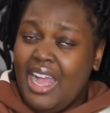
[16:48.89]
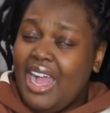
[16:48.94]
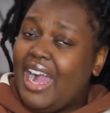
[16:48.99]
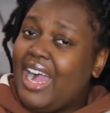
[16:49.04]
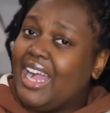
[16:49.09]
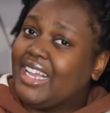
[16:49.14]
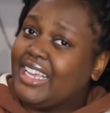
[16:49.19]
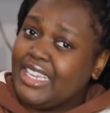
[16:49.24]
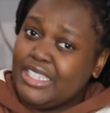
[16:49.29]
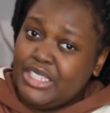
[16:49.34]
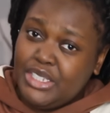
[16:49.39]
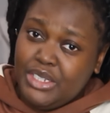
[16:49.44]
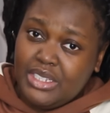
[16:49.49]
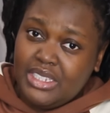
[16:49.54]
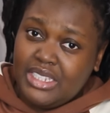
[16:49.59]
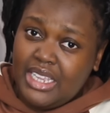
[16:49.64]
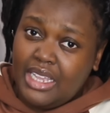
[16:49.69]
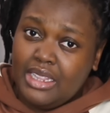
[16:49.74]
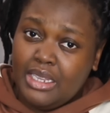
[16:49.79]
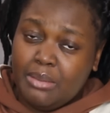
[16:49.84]
I guess you could
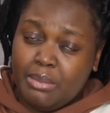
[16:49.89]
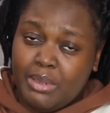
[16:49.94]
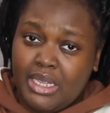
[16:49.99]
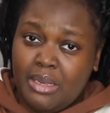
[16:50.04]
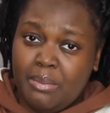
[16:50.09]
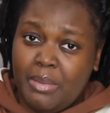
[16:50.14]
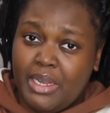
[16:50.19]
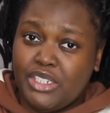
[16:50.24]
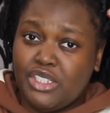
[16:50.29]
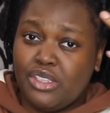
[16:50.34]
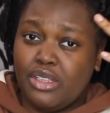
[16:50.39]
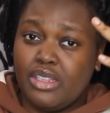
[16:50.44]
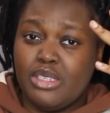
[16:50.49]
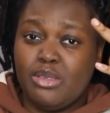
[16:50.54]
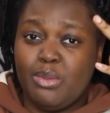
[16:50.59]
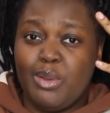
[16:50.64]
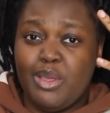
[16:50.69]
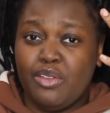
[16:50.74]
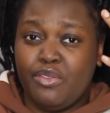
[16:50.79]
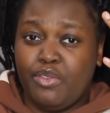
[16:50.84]
say Liberty and Mitch. So this would
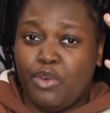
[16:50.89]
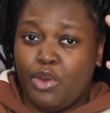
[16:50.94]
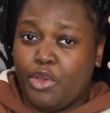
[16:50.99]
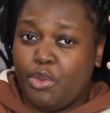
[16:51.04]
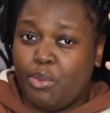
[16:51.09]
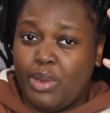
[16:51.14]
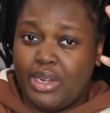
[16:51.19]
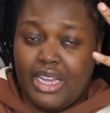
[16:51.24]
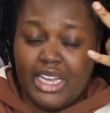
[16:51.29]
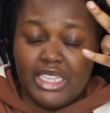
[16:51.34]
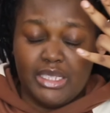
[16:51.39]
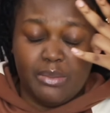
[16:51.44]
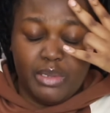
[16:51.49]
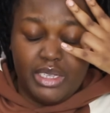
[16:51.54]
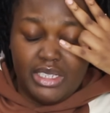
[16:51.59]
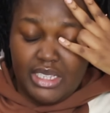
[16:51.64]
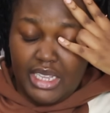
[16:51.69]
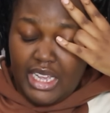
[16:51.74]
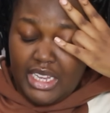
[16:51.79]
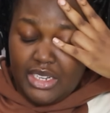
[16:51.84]
be the fourth one, guys. Please,
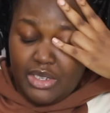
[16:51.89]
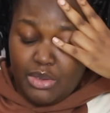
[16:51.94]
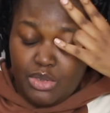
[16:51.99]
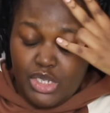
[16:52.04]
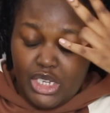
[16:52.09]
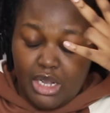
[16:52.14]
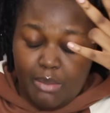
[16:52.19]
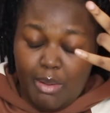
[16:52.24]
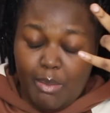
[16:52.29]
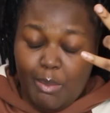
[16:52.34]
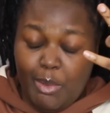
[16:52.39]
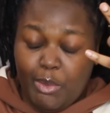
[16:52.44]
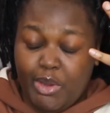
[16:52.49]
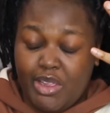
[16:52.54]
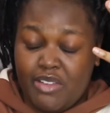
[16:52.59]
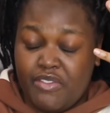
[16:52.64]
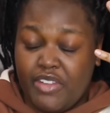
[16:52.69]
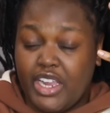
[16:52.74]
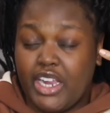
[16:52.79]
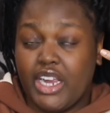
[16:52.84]
again, don't talk about my ring
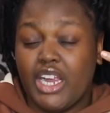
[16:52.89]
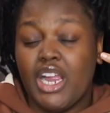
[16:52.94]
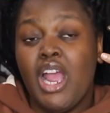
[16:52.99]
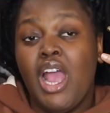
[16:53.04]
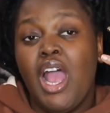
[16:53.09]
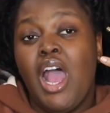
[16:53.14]
finger.